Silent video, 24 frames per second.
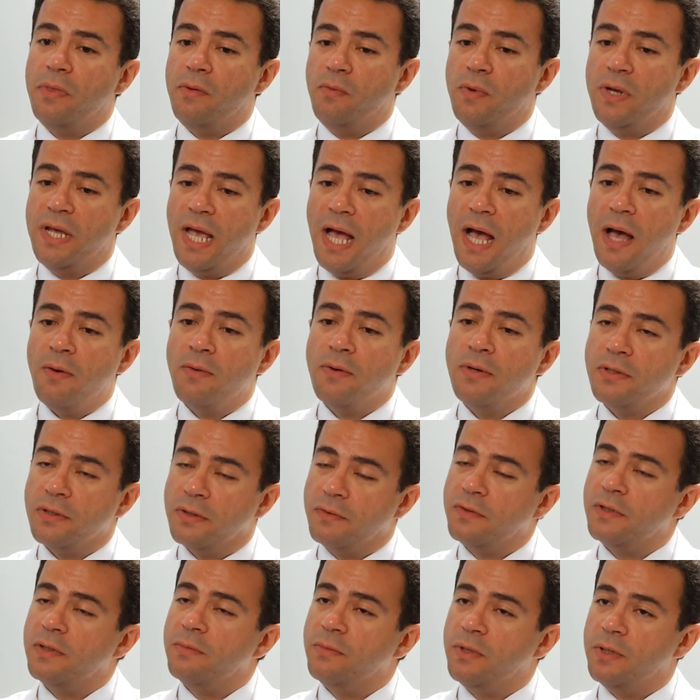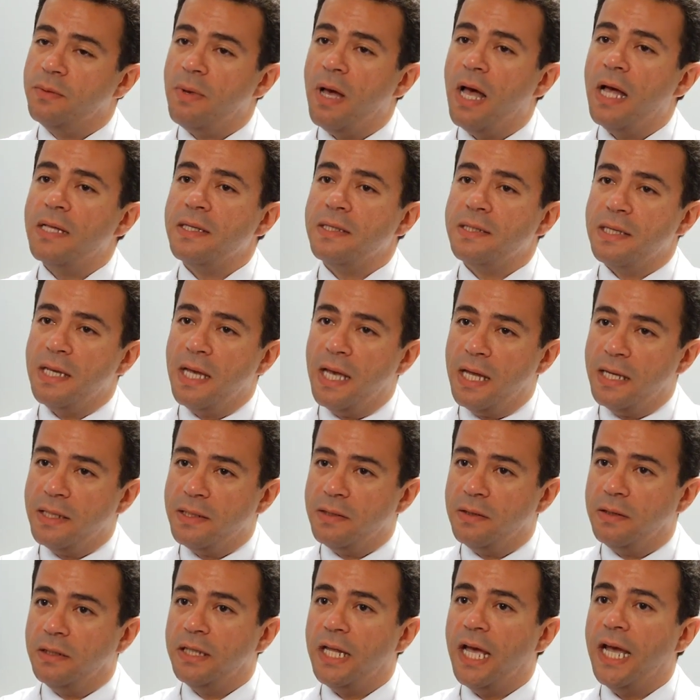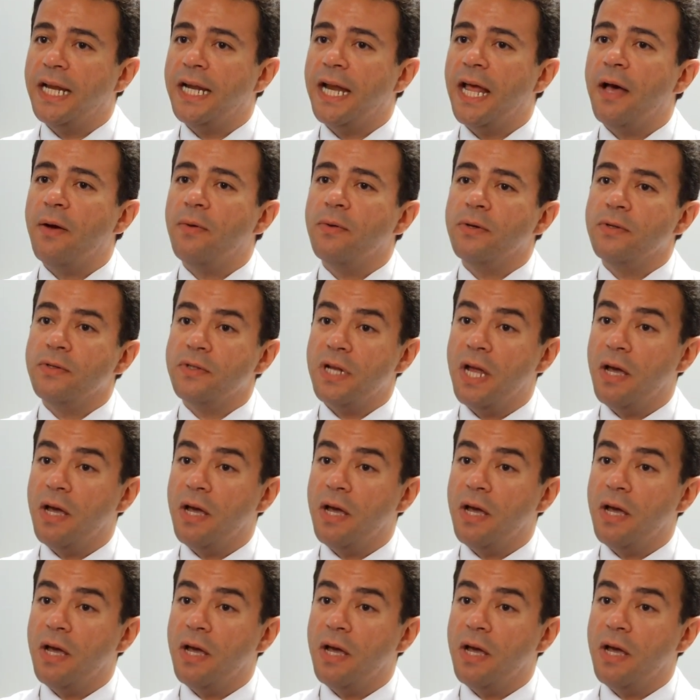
three hours of symptom onset till nine hours.